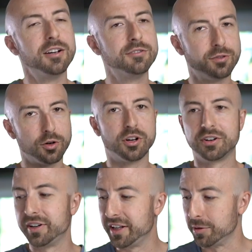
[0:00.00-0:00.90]
four
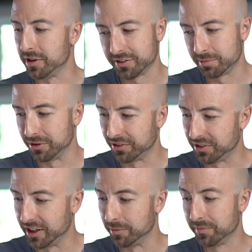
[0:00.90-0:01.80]
hundred eighty bucks, about the
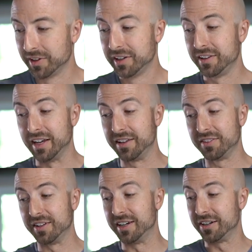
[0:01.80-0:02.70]
same.
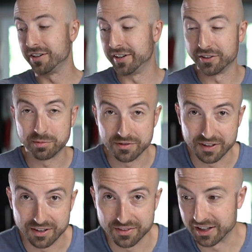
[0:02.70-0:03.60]
And the Nikon S B
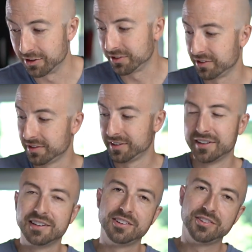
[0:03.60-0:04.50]
five thousand,
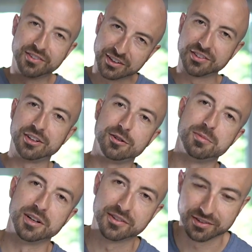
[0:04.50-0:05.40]
six hundred
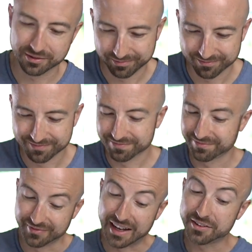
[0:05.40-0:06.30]
bucks.
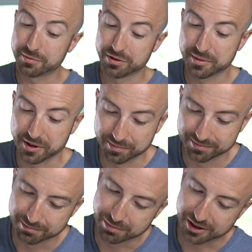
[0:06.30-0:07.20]
That's a premium,
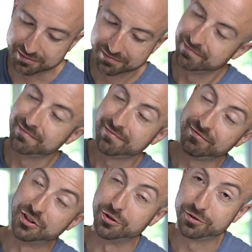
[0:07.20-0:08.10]
but
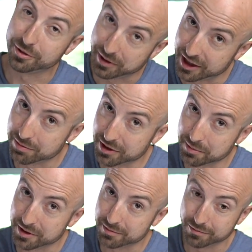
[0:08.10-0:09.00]
you usually pay a
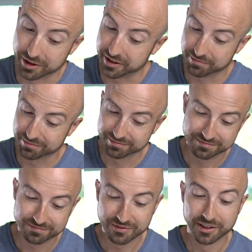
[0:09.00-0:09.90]
premium when
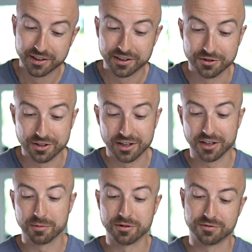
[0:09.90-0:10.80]
you're
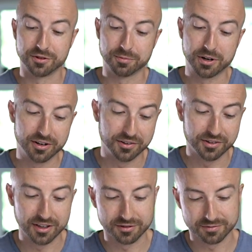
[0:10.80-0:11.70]
talking about first-party
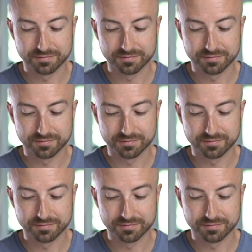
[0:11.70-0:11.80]
stuff.